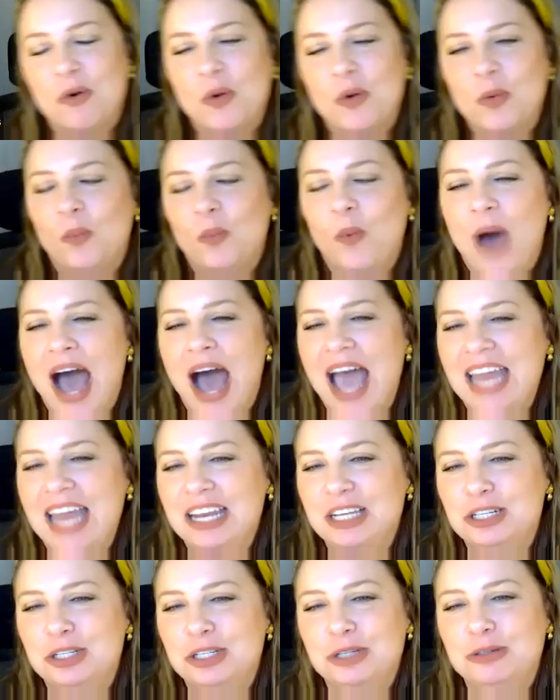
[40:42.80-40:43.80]
Why
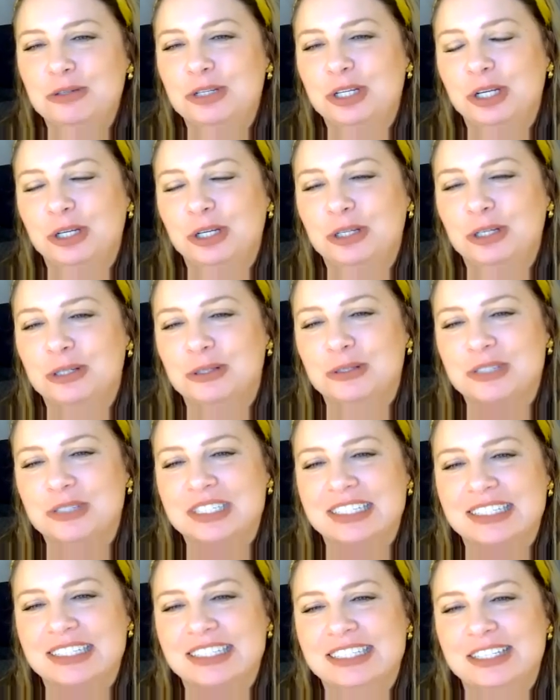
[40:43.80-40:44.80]
did you
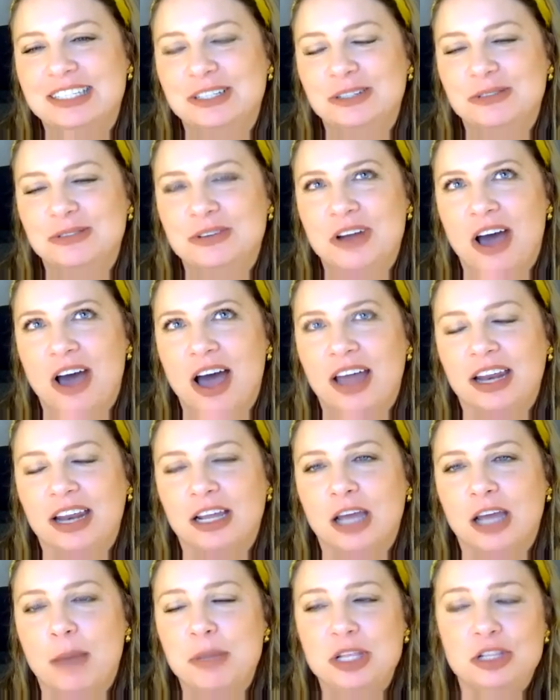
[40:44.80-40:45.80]
choose to not?
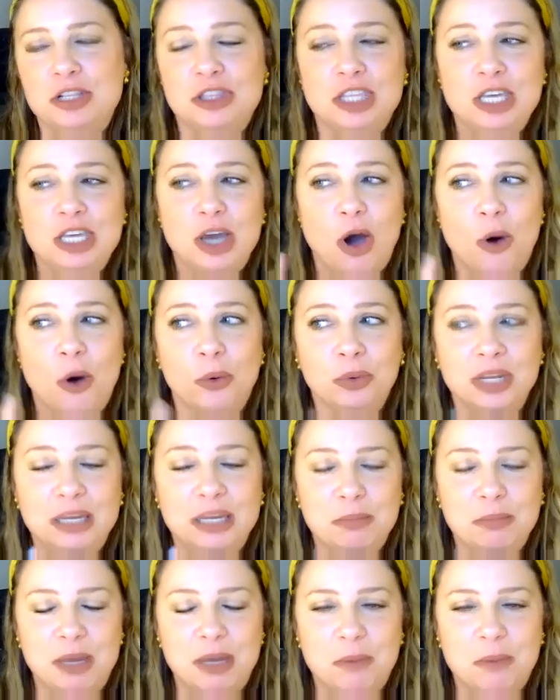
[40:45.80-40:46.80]
I mean, the only
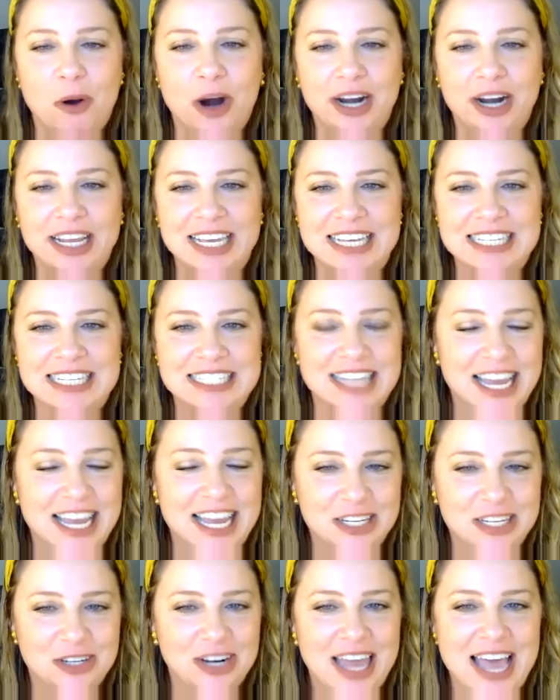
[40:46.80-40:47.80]
big party is
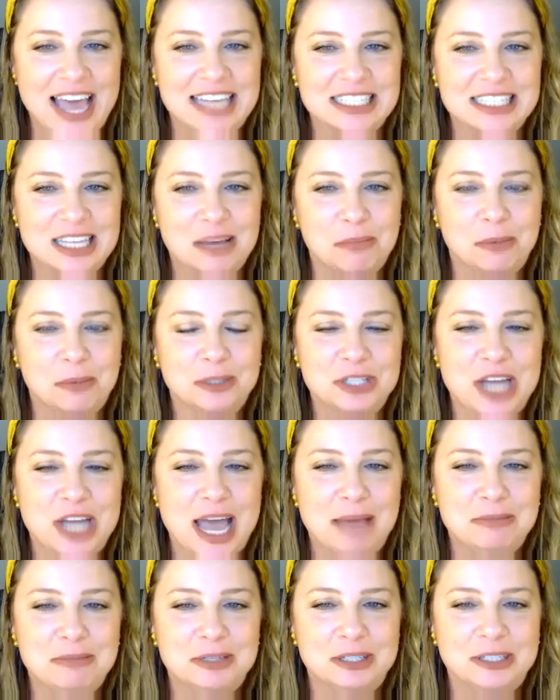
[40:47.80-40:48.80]
like your last couple
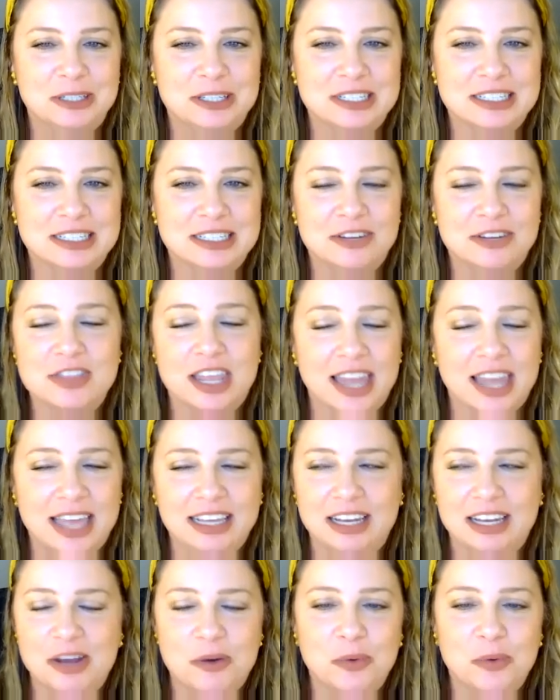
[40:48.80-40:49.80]
chapters, or
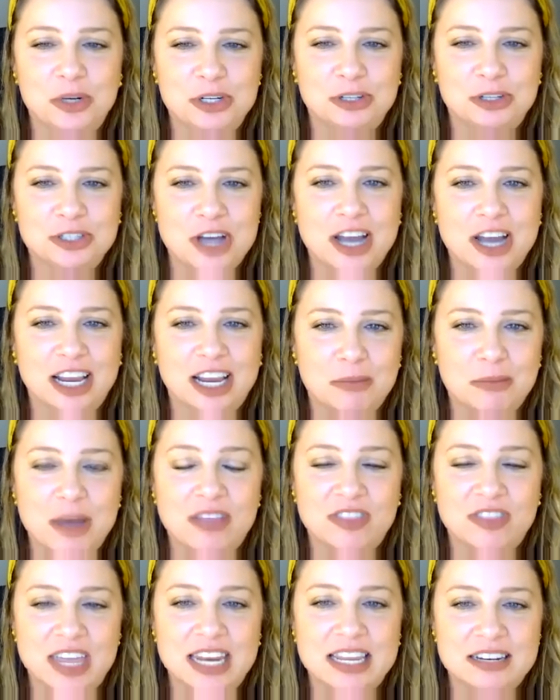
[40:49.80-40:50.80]
when you're talking
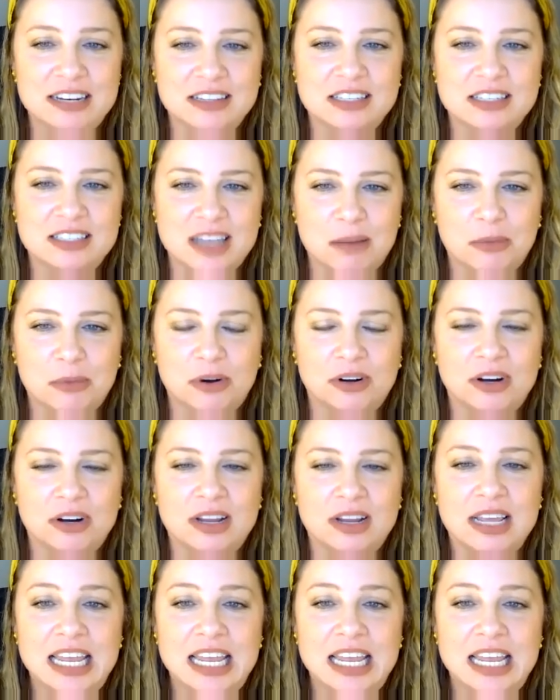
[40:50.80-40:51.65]
about that end of summer,